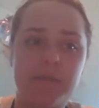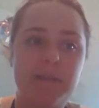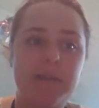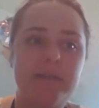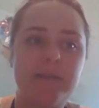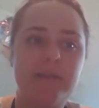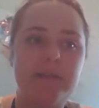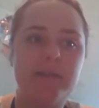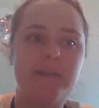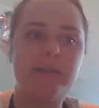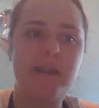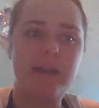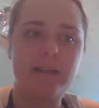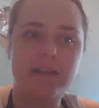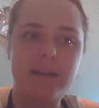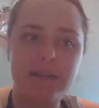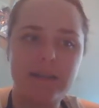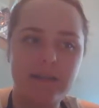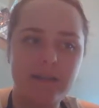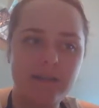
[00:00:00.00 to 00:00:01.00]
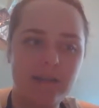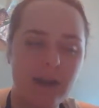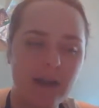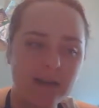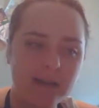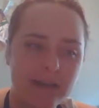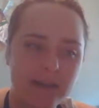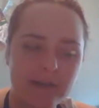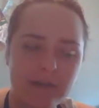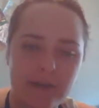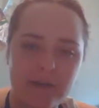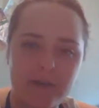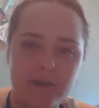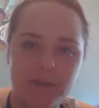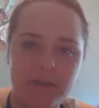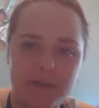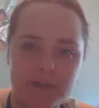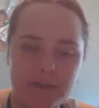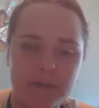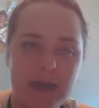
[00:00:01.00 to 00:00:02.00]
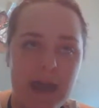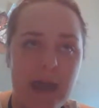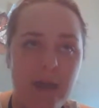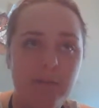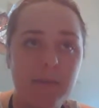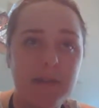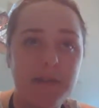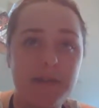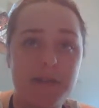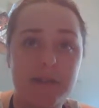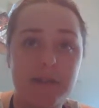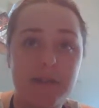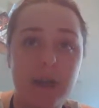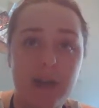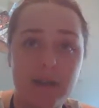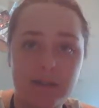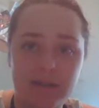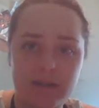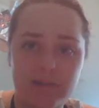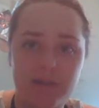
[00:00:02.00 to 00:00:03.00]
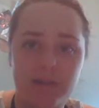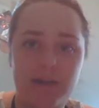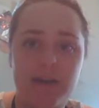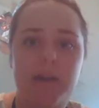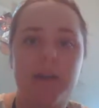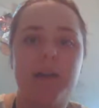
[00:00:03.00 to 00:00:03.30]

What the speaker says: we see the toxic level, or how much is toxic for an